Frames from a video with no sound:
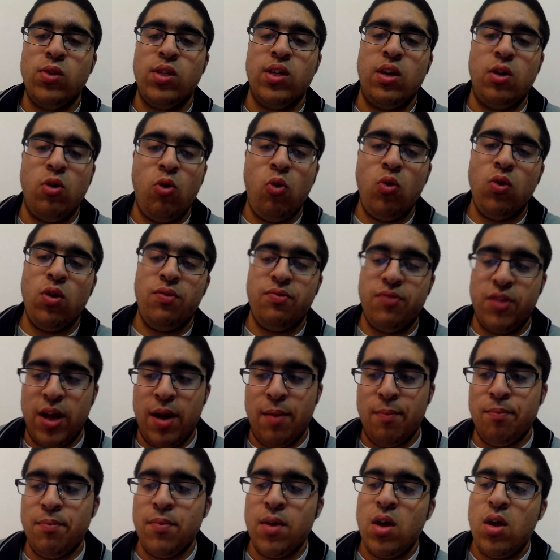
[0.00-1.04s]
and all of
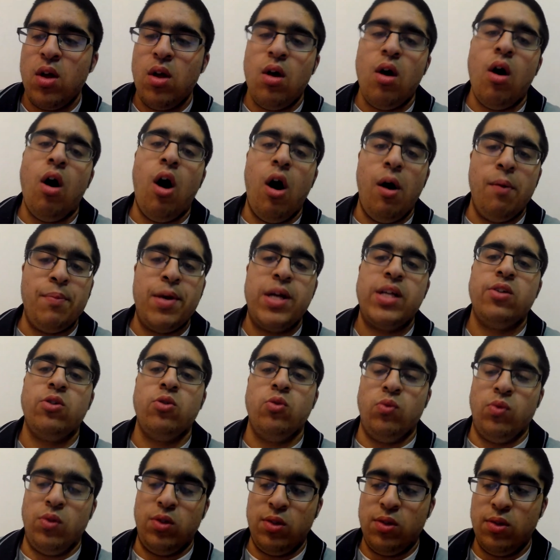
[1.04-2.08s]
them are
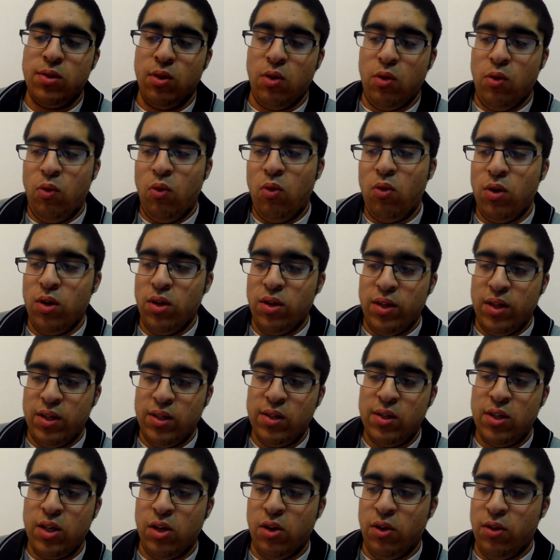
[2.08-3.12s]
metals. So all of
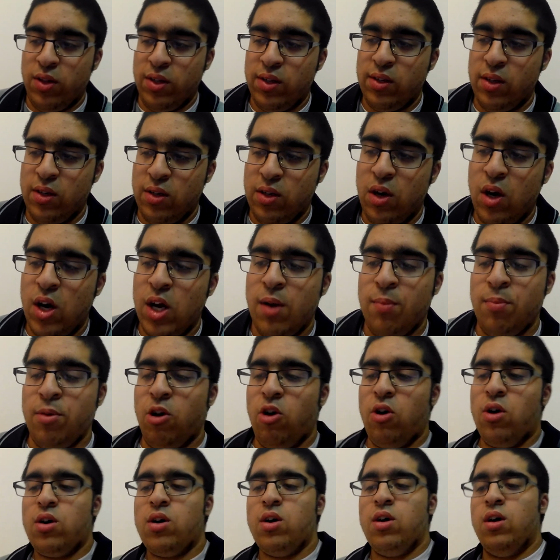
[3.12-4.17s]
this, this entire
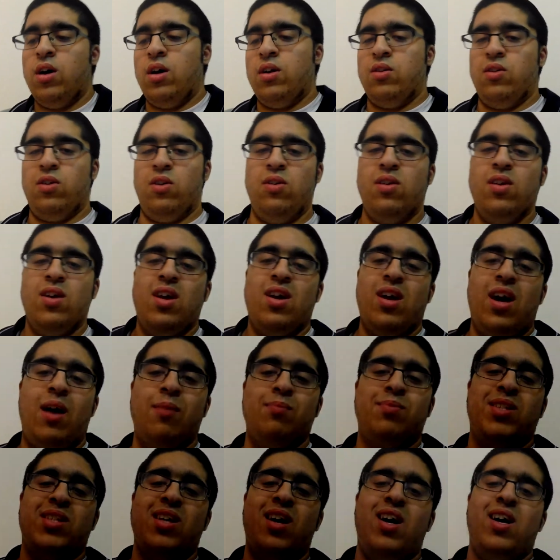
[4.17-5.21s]
block, I don't know,
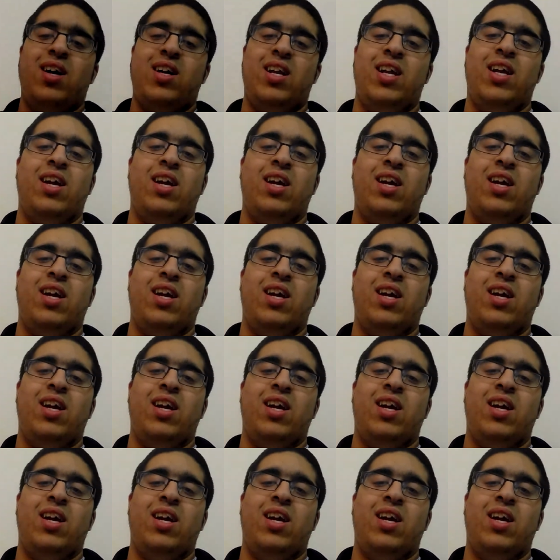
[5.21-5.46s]
I'm circling